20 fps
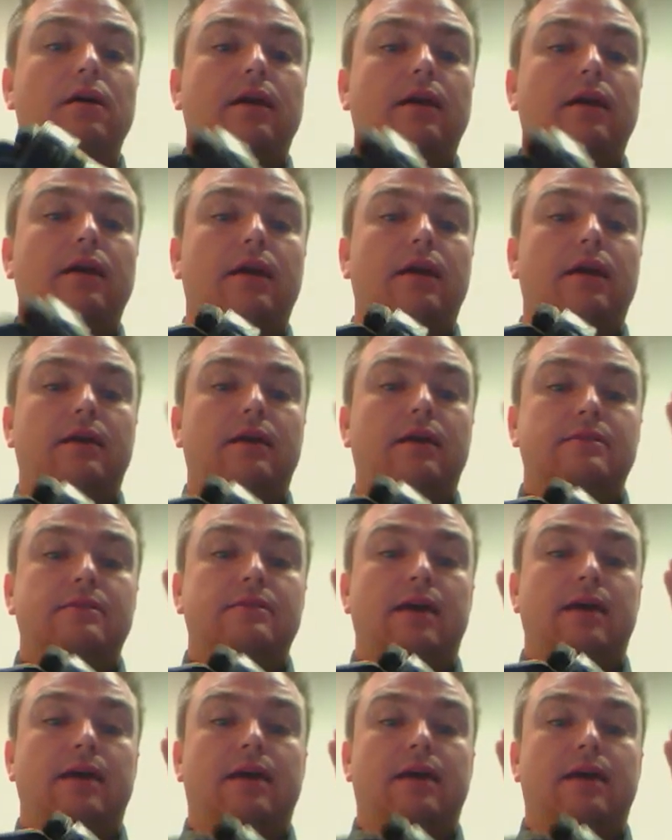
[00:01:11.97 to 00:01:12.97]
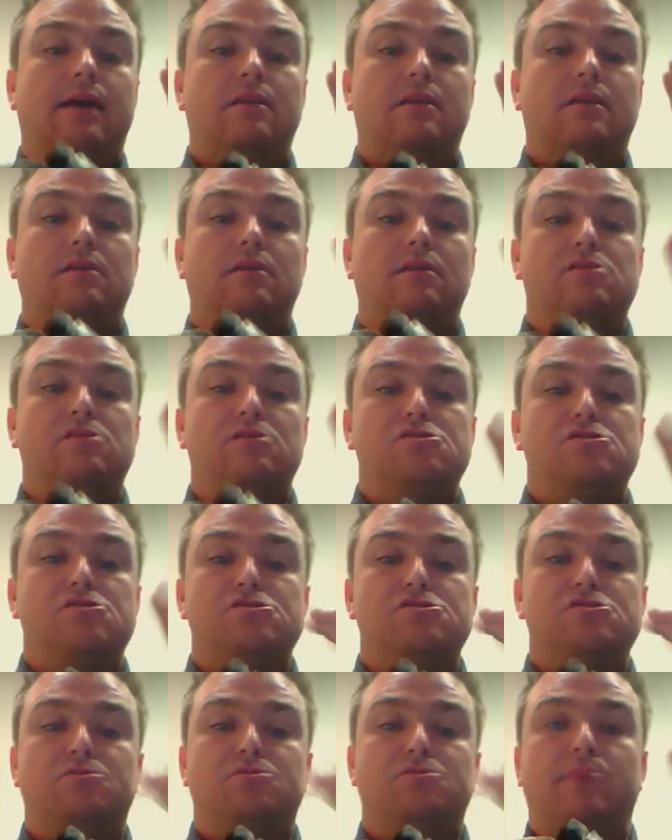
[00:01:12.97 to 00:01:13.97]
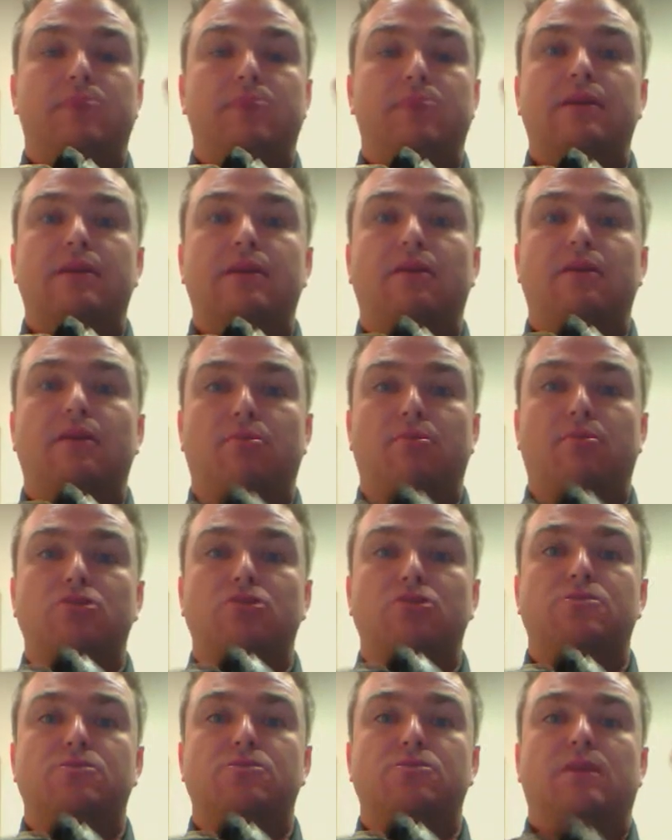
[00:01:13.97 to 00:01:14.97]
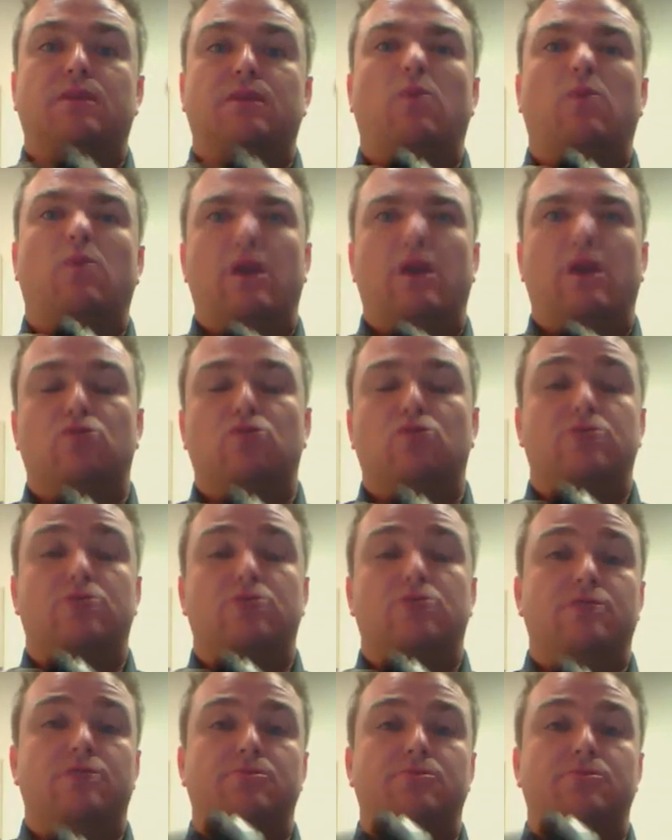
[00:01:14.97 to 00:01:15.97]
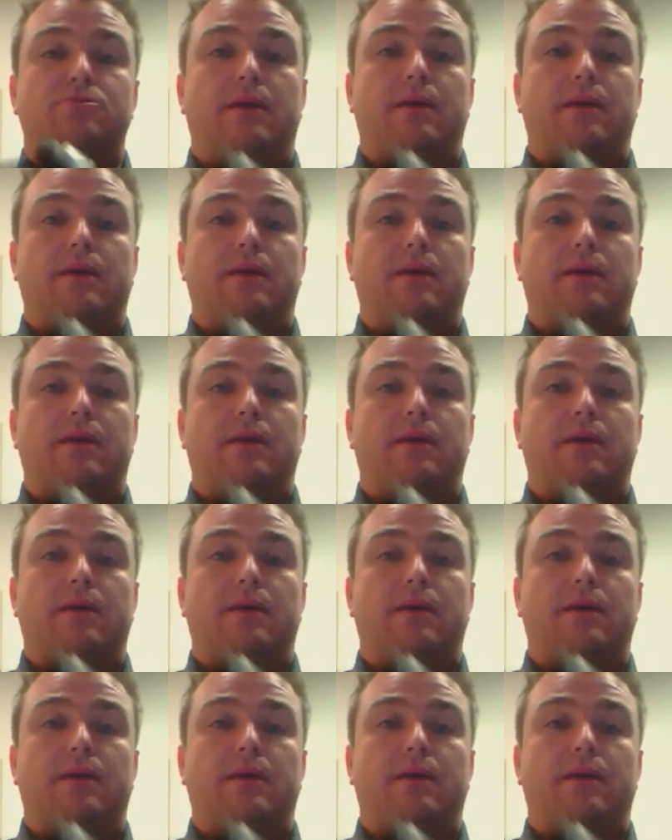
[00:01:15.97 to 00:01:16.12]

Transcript: is that the shoe should bend approximately where your toes bend.